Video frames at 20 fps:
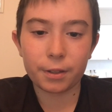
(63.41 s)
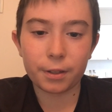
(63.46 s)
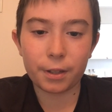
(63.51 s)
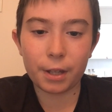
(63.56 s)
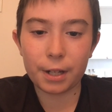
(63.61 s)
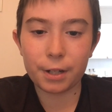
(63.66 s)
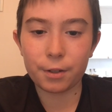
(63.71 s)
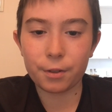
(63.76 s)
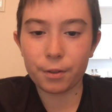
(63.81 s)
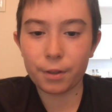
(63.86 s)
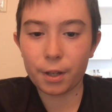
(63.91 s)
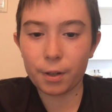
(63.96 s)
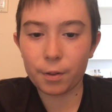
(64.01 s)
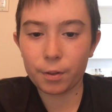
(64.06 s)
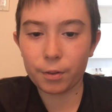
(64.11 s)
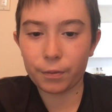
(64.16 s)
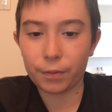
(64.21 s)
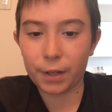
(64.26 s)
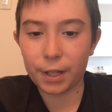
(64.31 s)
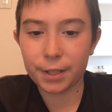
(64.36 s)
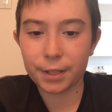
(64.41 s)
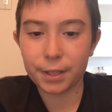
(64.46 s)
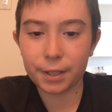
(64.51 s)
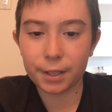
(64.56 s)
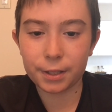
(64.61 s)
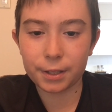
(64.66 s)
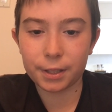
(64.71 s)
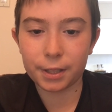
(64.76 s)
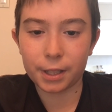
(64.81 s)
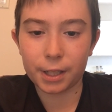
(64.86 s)
they knew they were
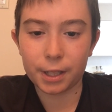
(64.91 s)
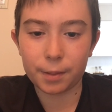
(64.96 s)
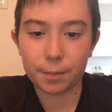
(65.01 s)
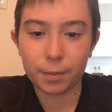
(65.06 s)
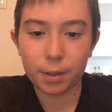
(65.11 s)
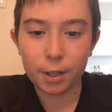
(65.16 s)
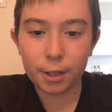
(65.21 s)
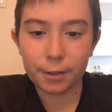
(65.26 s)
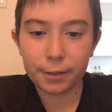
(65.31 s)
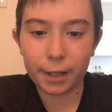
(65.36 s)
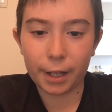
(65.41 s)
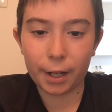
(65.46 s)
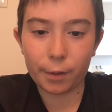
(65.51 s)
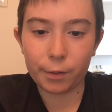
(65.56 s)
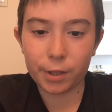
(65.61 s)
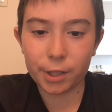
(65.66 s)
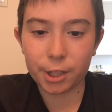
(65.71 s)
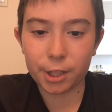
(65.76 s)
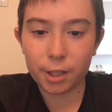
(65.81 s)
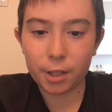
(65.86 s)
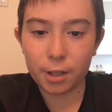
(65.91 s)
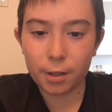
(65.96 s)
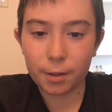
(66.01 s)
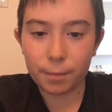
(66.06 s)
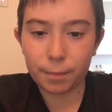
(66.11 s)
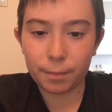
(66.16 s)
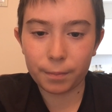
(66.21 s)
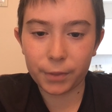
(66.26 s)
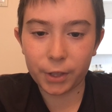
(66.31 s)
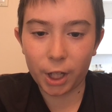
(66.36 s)
facing a team that was
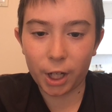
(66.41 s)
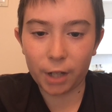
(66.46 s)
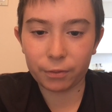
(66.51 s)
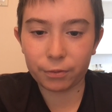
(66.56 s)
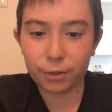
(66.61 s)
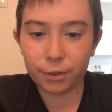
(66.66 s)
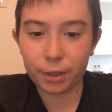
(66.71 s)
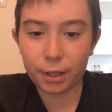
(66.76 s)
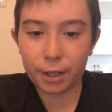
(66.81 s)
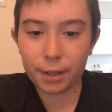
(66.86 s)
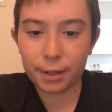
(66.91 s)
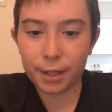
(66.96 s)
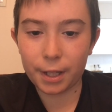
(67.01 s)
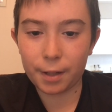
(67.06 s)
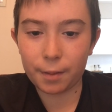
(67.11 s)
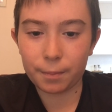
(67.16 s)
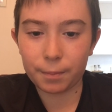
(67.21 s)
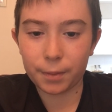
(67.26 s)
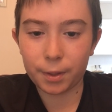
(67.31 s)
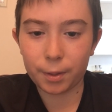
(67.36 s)
tougher than them.